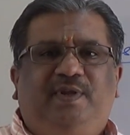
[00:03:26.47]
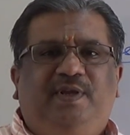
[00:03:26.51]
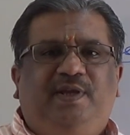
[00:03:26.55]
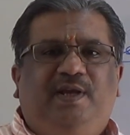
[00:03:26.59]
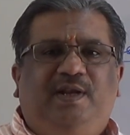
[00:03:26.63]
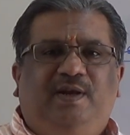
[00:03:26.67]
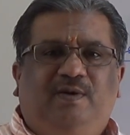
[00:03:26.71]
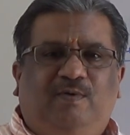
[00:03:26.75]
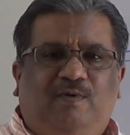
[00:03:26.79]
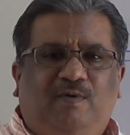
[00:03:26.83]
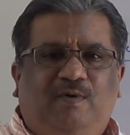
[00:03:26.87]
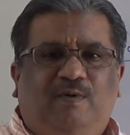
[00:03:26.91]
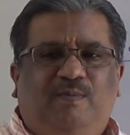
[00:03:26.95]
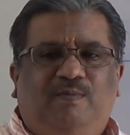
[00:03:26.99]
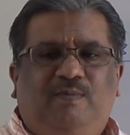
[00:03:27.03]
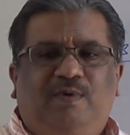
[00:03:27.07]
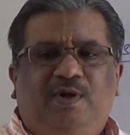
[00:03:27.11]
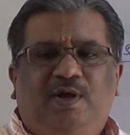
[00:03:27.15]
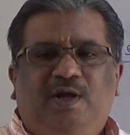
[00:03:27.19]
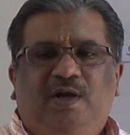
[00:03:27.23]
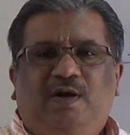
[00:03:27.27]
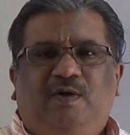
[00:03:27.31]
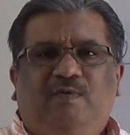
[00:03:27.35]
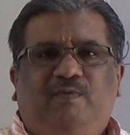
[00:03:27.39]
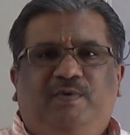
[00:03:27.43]
in home.
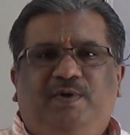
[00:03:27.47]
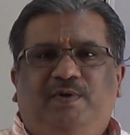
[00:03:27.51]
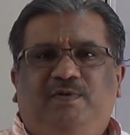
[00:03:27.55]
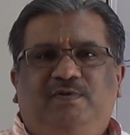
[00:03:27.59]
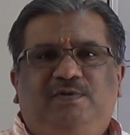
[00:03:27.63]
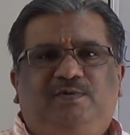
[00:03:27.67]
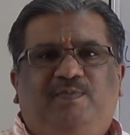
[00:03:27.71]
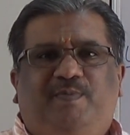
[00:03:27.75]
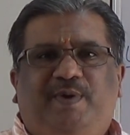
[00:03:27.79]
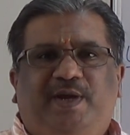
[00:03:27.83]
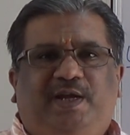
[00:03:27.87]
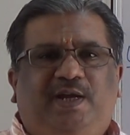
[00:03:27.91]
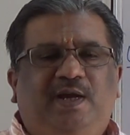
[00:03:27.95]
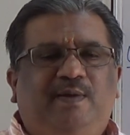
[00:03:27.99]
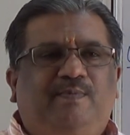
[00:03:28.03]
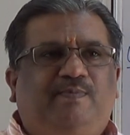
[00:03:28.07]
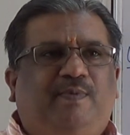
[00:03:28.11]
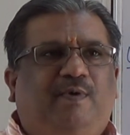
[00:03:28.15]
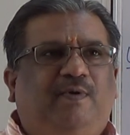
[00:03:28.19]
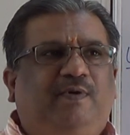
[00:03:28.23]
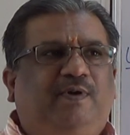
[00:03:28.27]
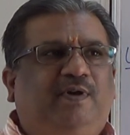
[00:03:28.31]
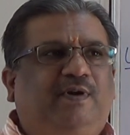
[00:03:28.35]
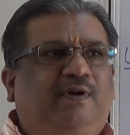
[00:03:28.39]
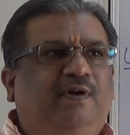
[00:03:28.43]
We use baking
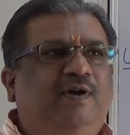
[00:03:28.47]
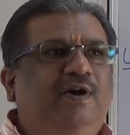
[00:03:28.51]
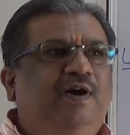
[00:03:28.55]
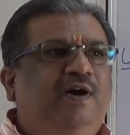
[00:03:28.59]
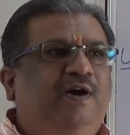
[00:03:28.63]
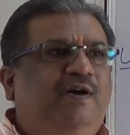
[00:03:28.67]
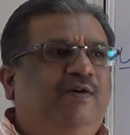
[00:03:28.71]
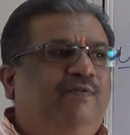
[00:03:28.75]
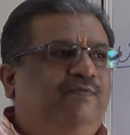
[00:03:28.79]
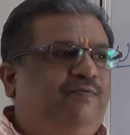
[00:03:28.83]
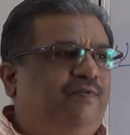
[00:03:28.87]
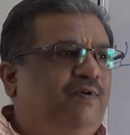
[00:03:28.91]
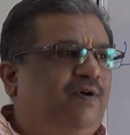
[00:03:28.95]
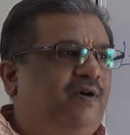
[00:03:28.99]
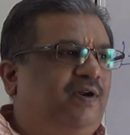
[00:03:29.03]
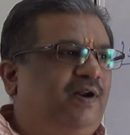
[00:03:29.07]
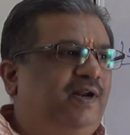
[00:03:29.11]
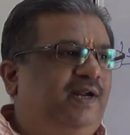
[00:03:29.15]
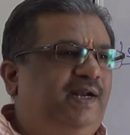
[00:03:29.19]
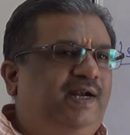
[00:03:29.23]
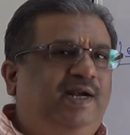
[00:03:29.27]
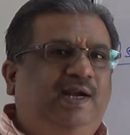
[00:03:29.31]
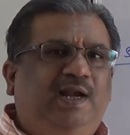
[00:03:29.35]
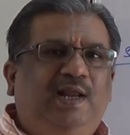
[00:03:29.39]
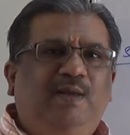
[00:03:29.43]
powder. For
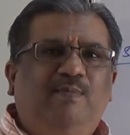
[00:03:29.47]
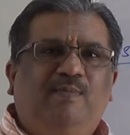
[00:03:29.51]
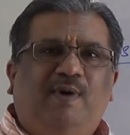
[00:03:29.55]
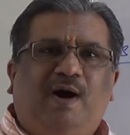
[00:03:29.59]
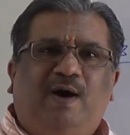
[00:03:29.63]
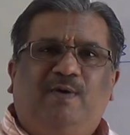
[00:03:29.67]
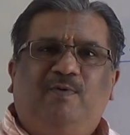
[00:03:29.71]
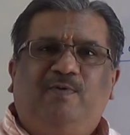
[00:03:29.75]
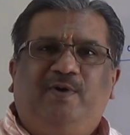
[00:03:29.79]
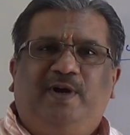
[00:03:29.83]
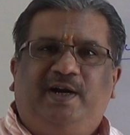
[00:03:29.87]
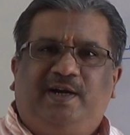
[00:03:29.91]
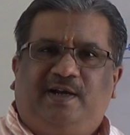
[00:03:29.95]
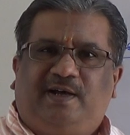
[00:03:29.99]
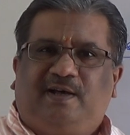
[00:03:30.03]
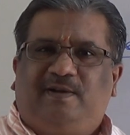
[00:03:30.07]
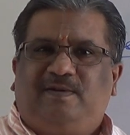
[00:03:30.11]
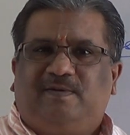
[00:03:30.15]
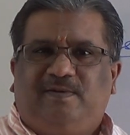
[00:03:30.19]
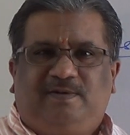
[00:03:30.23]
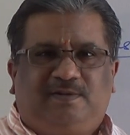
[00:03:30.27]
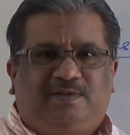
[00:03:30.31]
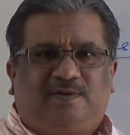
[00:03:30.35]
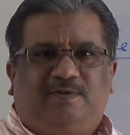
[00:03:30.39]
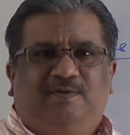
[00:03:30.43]
idli maavu and
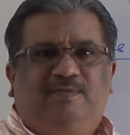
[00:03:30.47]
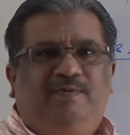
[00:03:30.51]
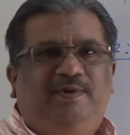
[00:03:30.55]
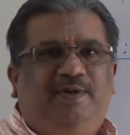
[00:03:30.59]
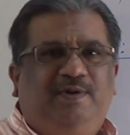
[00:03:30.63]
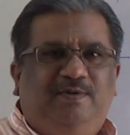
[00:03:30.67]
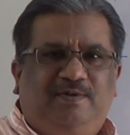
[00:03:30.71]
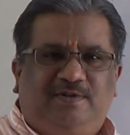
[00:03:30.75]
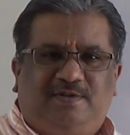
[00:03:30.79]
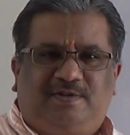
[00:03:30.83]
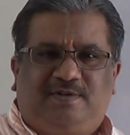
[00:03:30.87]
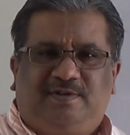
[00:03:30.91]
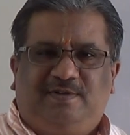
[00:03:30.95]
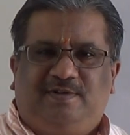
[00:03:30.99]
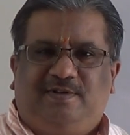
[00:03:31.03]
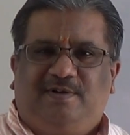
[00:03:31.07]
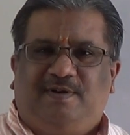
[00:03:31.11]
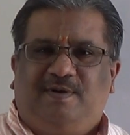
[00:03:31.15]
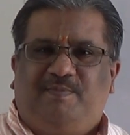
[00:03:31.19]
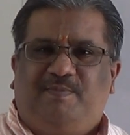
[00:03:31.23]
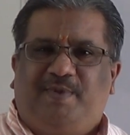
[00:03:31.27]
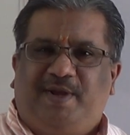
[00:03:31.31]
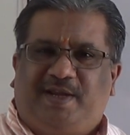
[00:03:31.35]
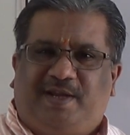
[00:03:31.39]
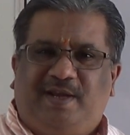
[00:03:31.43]
all also we use
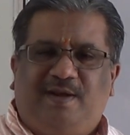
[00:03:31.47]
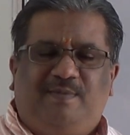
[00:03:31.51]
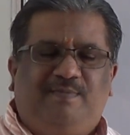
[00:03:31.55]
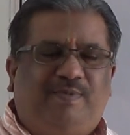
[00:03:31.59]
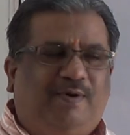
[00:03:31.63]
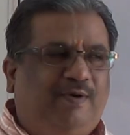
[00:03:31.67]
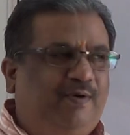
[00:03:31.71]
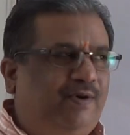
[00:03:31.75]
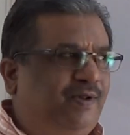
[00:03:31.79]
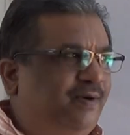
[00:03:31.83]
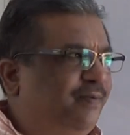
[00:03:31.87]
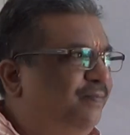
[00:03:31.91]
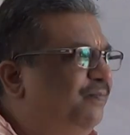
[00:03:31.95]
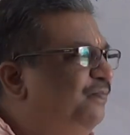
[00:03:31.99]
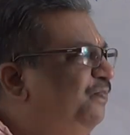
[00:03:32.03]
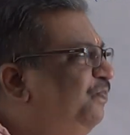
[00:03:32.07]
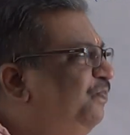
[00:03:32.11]
baking powder.